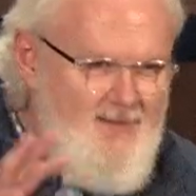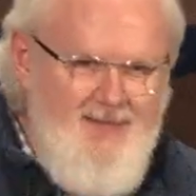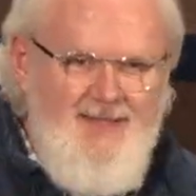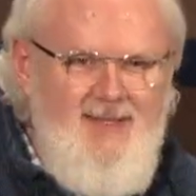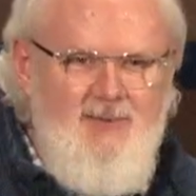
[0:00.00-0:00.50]

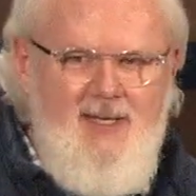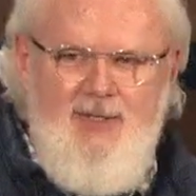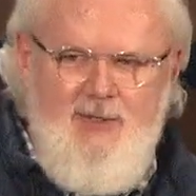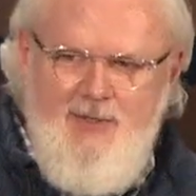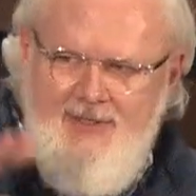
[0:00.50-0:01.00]
he
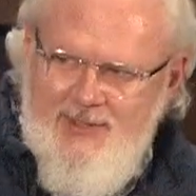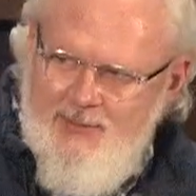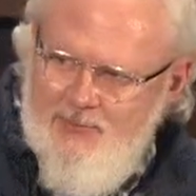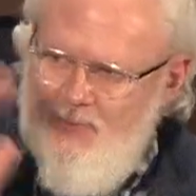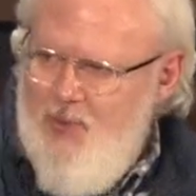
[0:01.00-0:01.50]
just, these
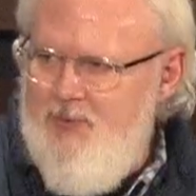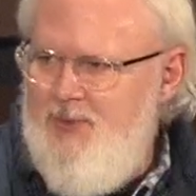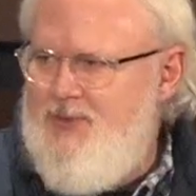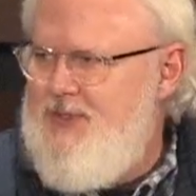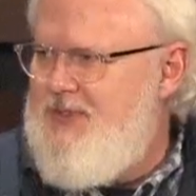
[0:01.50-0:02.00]
four
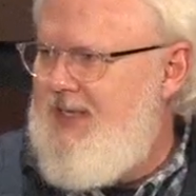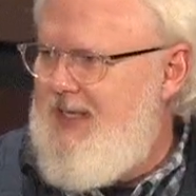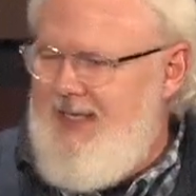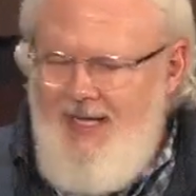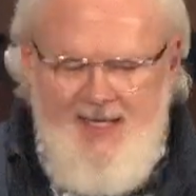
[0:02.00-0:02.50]
verses,
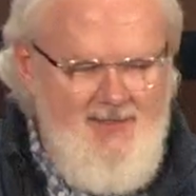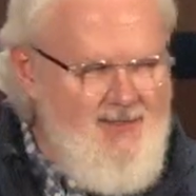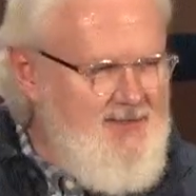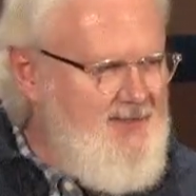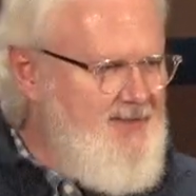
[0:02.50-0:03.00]
like I
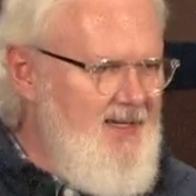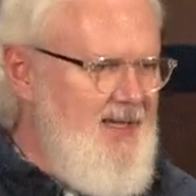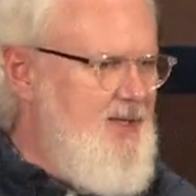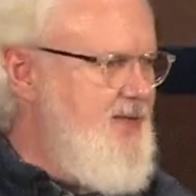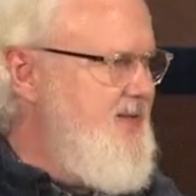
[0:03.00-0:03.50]

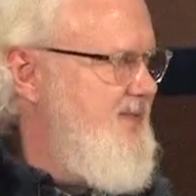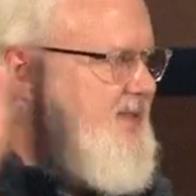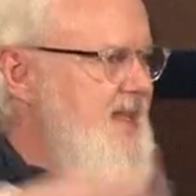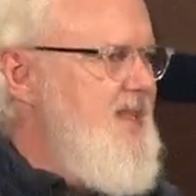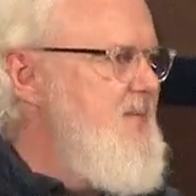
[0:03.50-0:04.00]
could
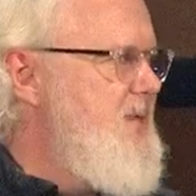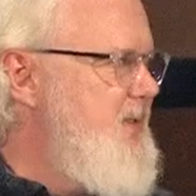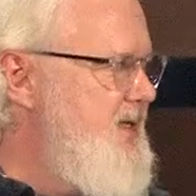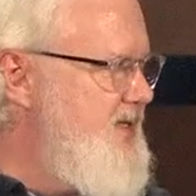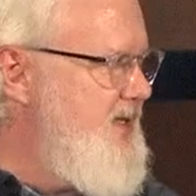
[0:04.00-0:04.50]
say them in
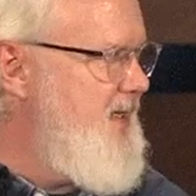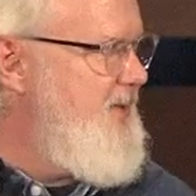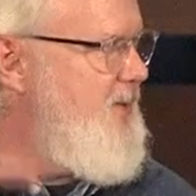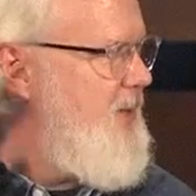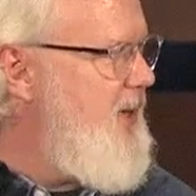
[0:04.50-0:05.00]
my sleep.
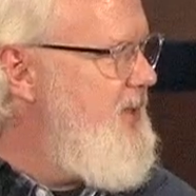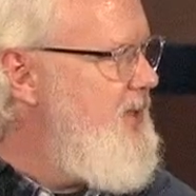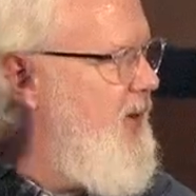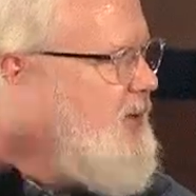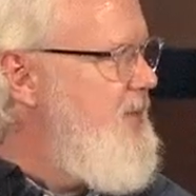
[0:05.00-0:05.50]
He'll probably
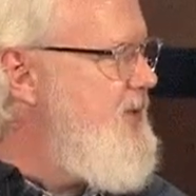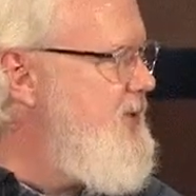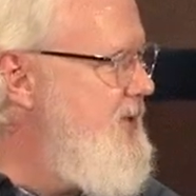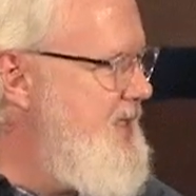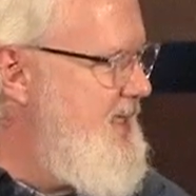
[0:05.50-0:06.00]
know them as
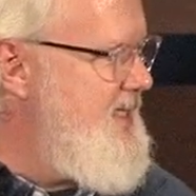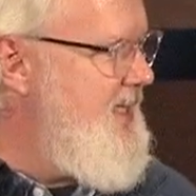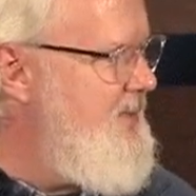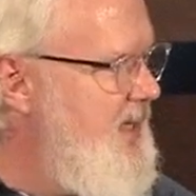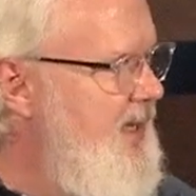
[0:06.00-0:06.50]
soon as I say
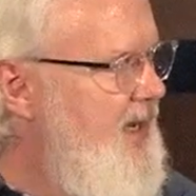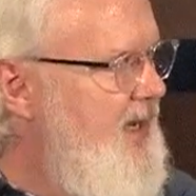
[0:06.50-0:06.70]
them. But